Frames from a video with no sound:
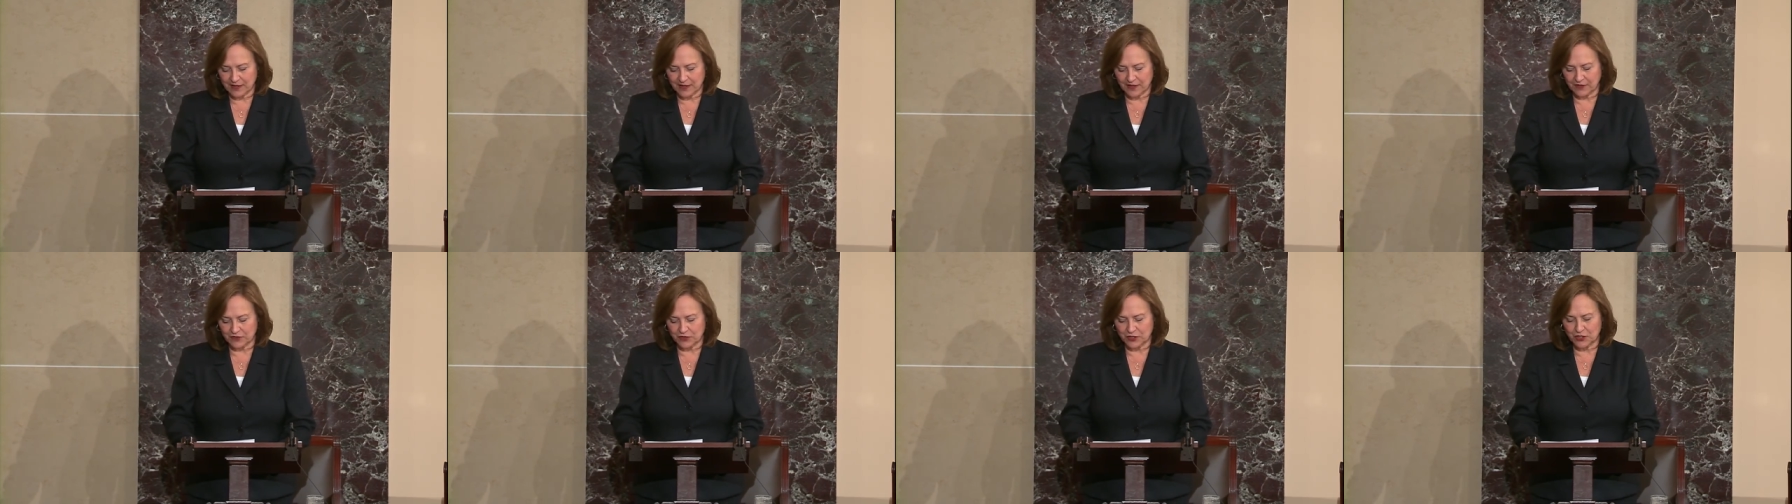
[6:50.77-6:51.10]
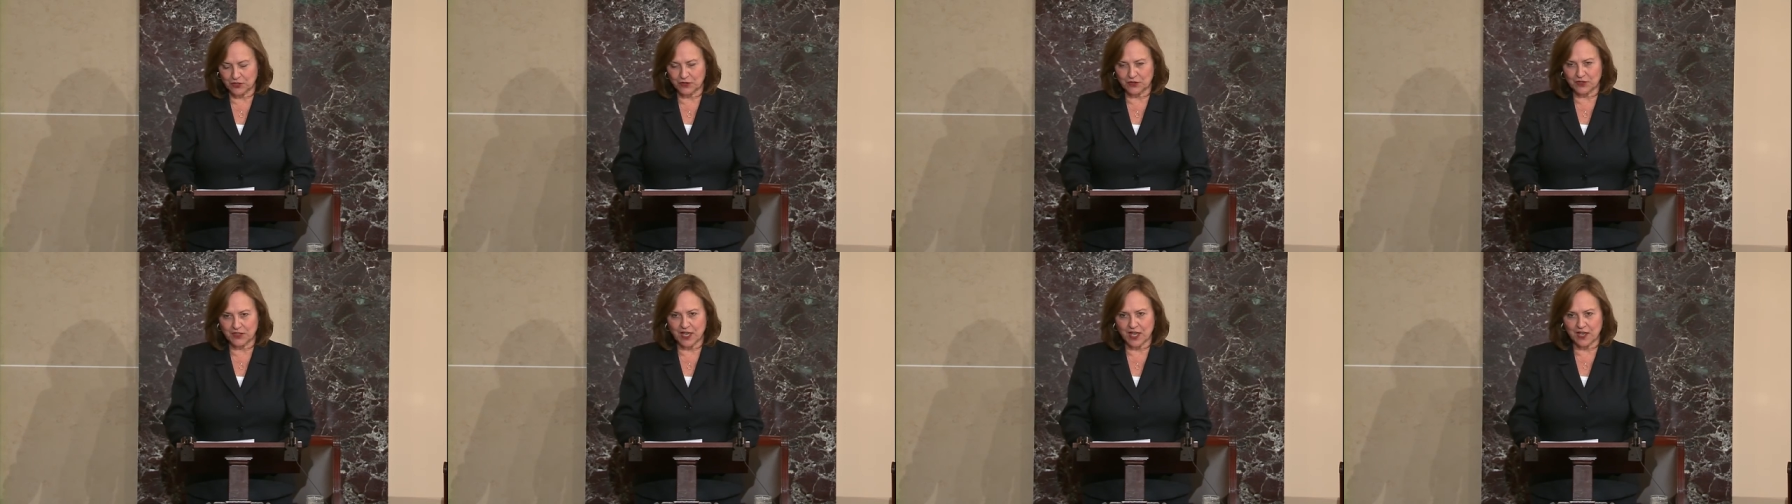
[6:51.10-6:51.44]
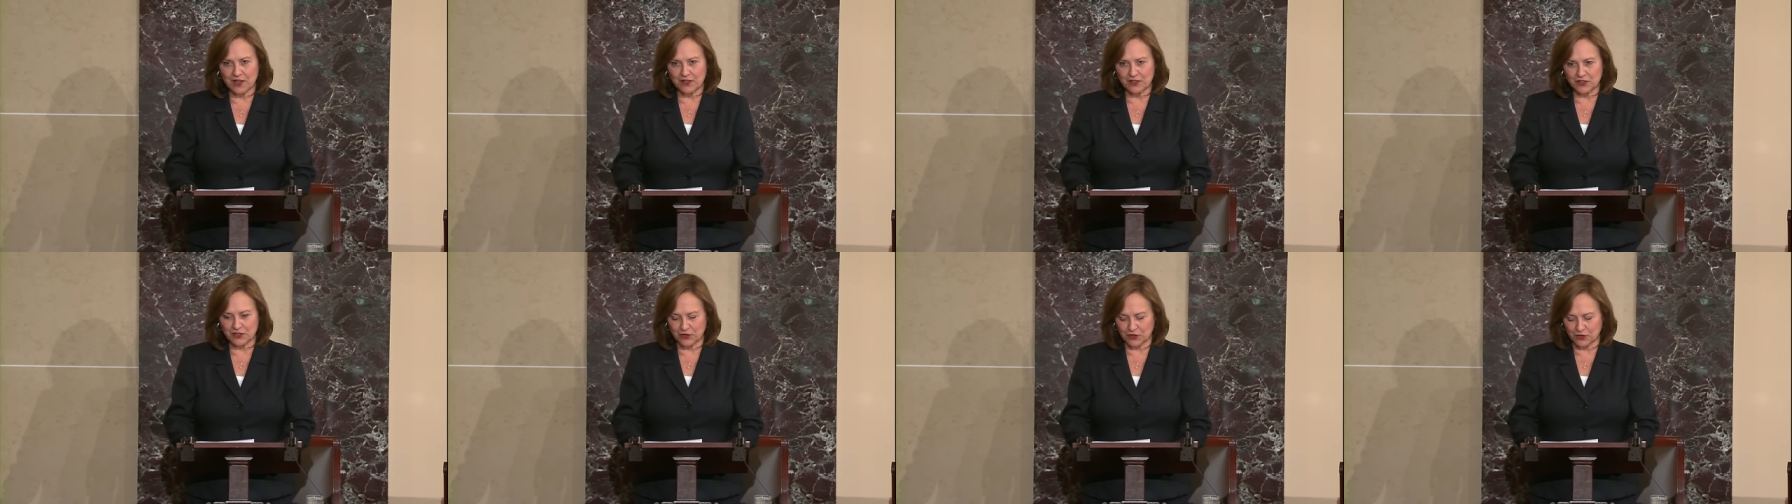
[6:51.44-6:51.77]
of
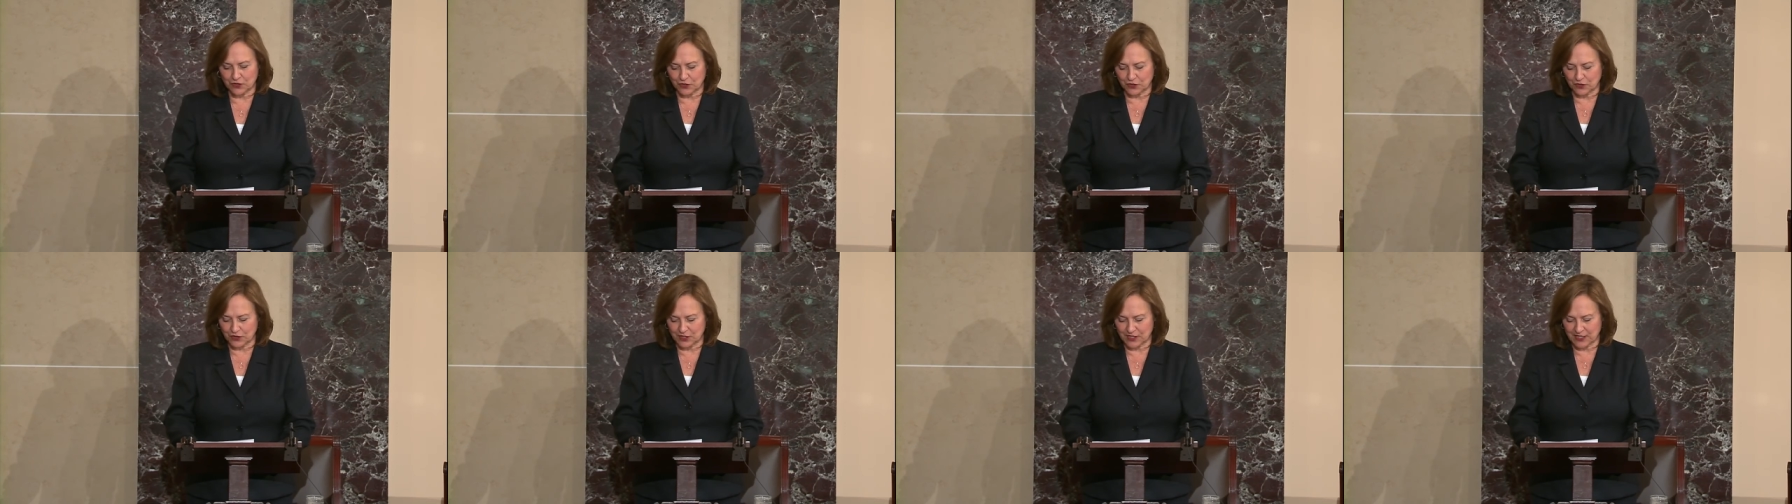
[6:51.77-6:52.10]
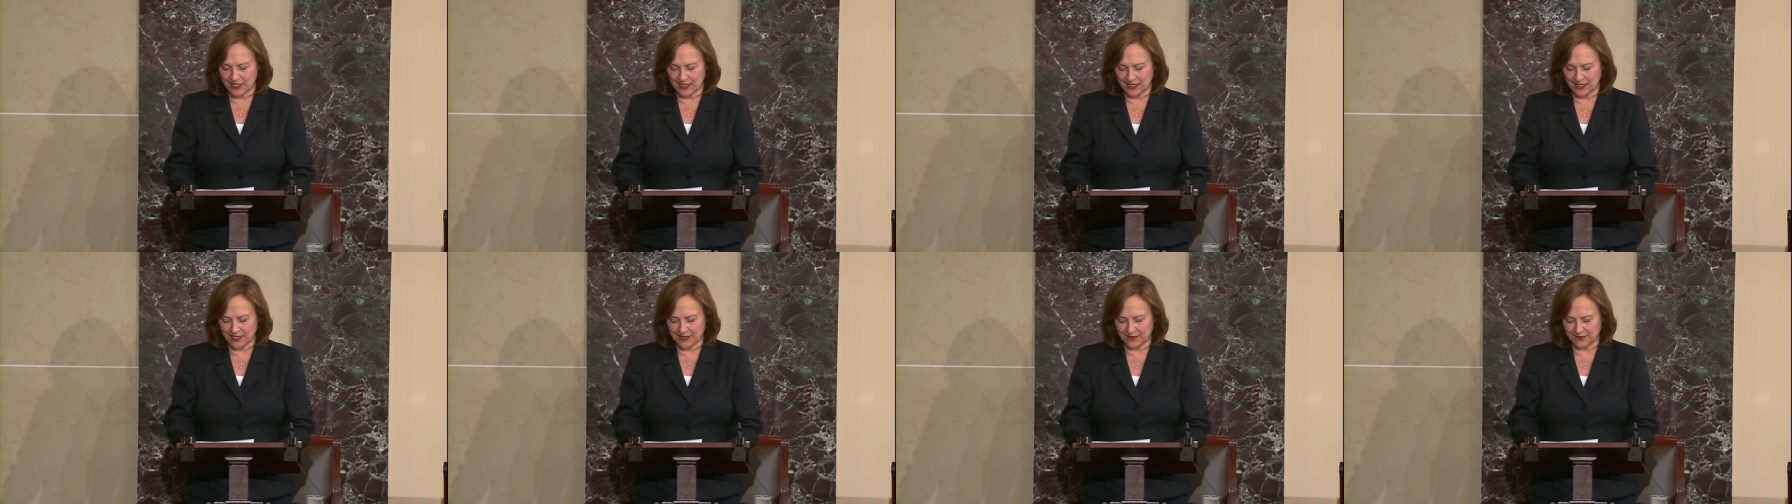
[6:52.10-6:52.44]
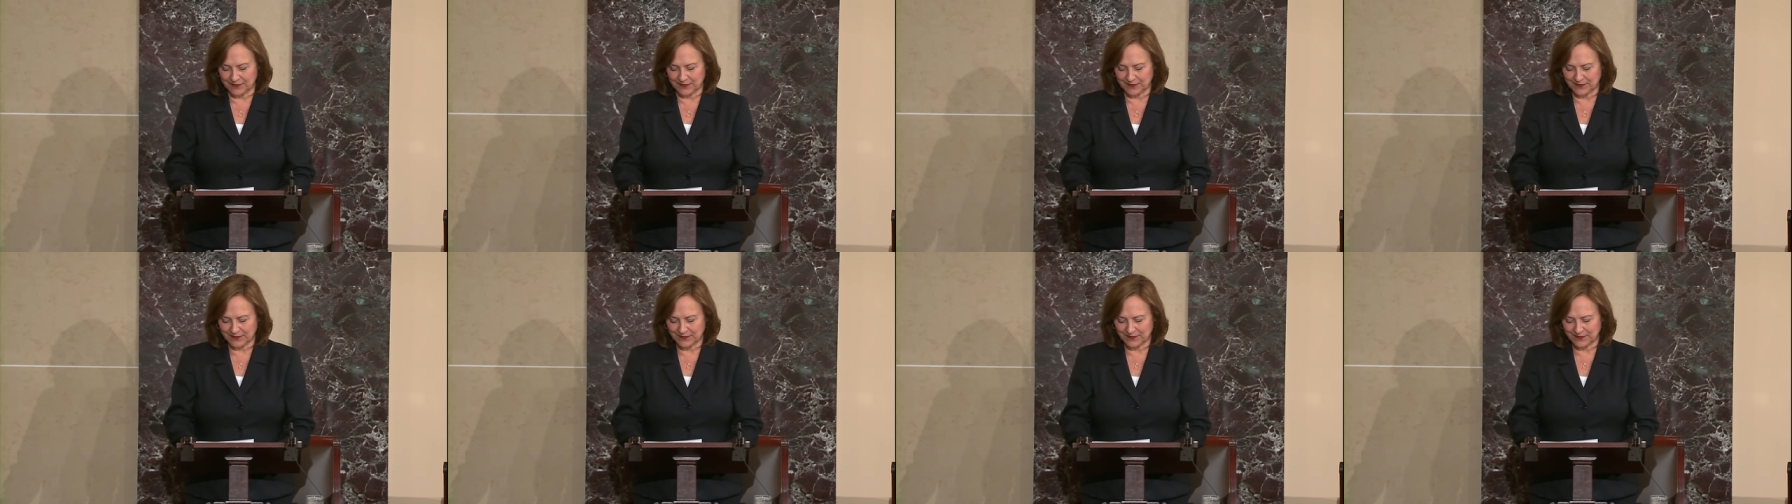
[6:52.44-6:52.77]
2013.